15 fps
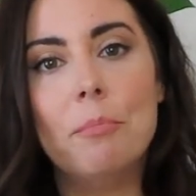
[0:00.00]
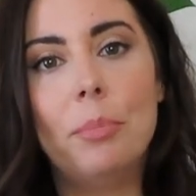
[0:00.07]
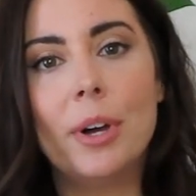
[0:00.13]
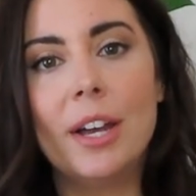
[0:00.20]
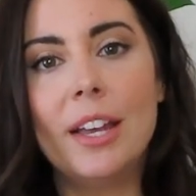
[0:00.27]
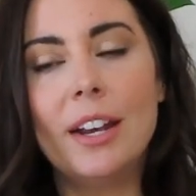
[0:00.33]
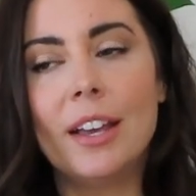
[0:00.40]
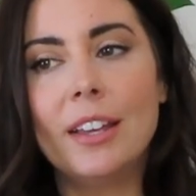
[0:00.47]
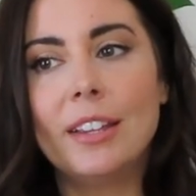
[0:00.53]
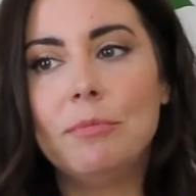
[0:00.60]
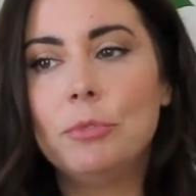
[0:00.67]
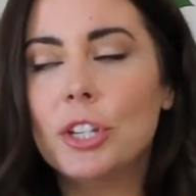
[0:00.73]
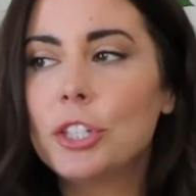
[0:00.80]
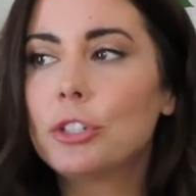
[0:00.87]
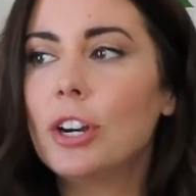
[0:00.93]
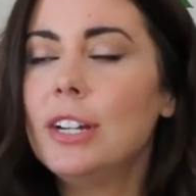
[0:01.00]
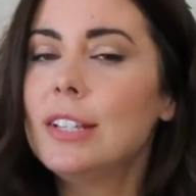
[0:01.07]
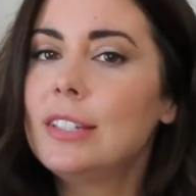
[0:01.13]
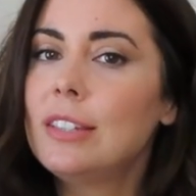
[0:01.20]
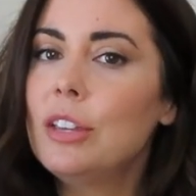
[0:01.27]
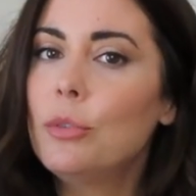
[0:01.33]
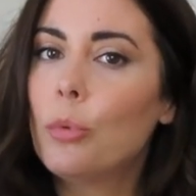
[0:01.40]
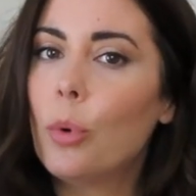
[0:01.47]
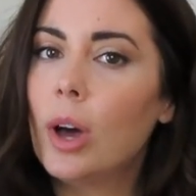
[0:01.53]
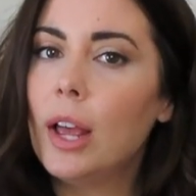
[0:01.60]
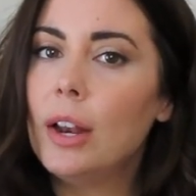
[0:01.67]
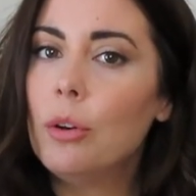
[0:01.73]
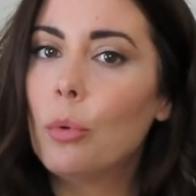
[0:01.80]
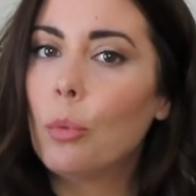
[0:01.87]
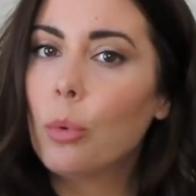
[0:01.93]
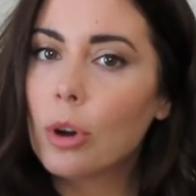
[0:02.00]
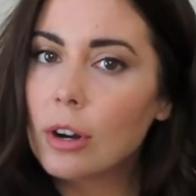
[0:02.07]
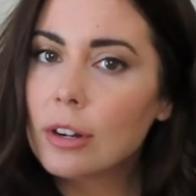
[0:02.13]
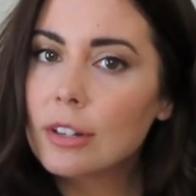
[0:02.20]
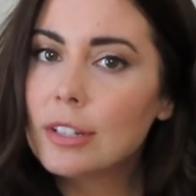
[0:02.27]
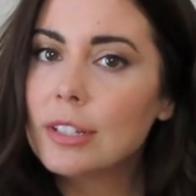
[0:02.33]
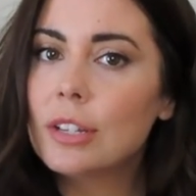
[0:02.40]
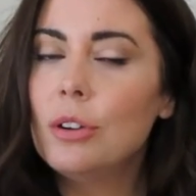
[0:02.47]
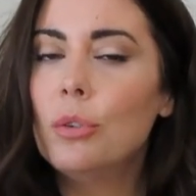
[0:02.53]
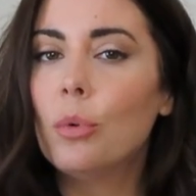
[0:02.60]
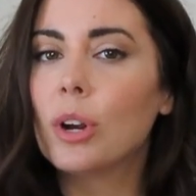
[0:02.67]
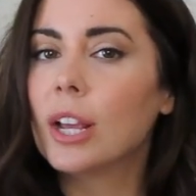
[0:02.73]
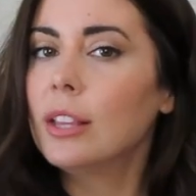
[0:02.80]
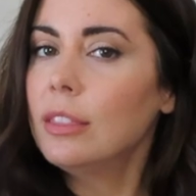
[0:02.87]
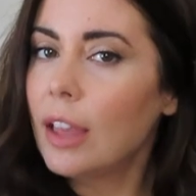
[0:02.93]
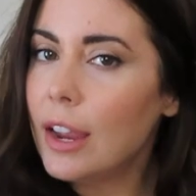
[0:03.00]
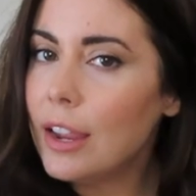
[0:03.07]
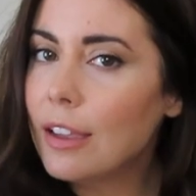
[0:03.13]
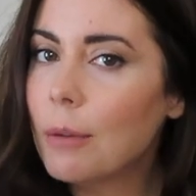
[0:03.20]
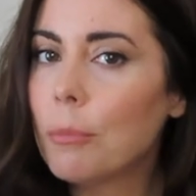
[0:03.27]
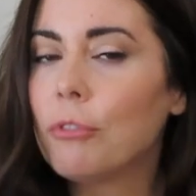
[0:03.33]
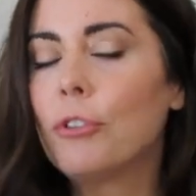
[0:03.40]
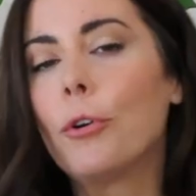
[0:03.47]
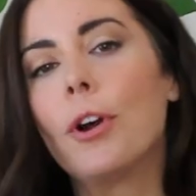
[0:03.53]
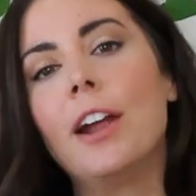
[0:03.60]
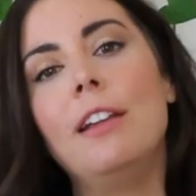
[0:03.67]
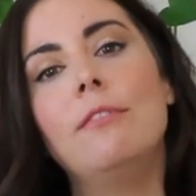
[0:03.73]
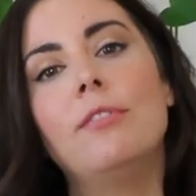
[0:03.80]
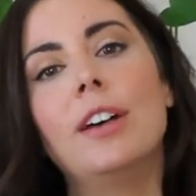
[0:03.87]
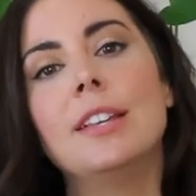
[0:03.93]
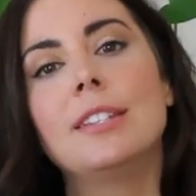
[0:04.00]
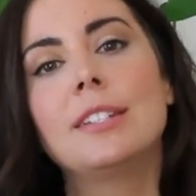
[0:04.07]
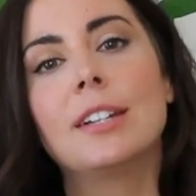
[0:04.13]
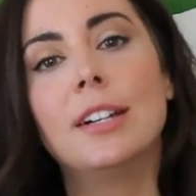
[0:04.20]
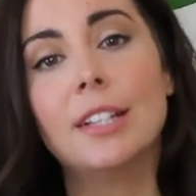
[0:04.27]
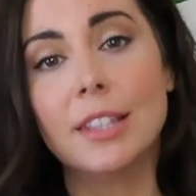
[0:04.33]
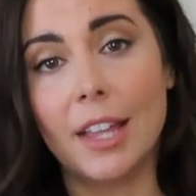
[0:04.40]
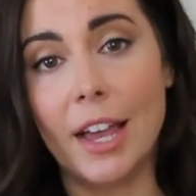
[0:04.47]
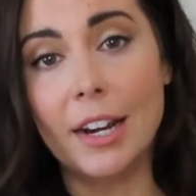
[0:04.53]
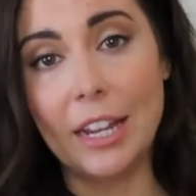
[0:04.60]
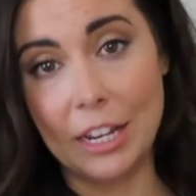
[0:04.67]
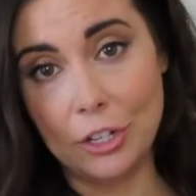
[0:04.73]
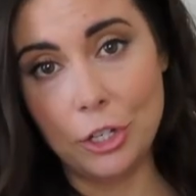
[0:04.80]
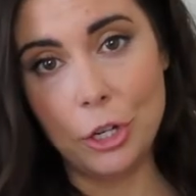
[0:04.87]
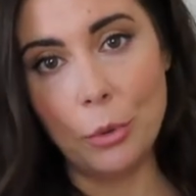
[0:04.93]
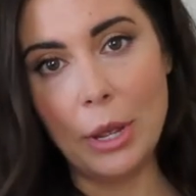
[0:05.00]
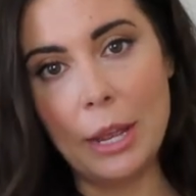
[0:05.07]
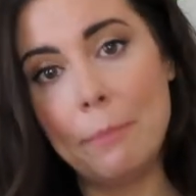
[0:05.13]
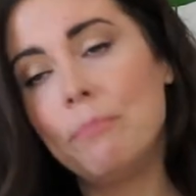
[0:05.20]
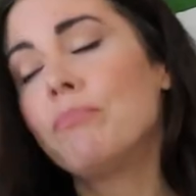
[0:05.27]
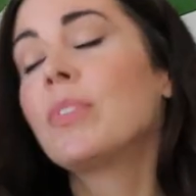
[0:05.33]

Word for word: but I'm just trying to see what works, what I like before I invest a lot into it.